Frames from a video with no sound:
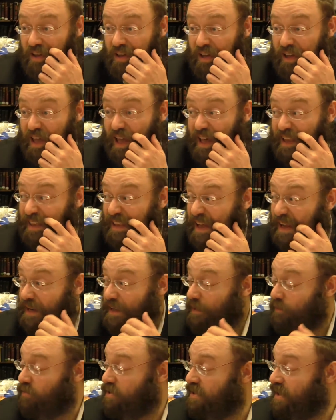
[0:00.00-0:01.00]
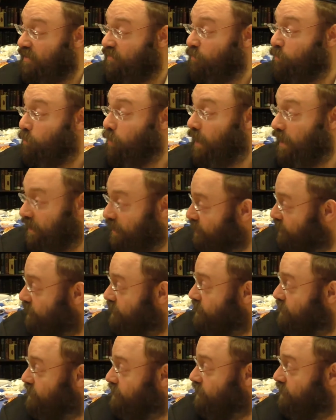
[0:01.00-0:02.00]
He had not. He was left
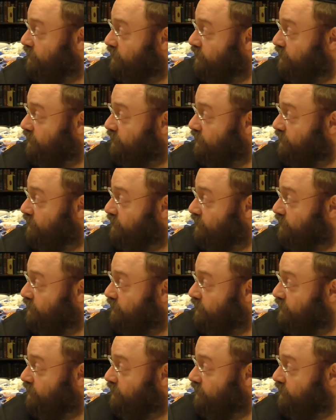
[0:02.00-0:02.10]
penniless.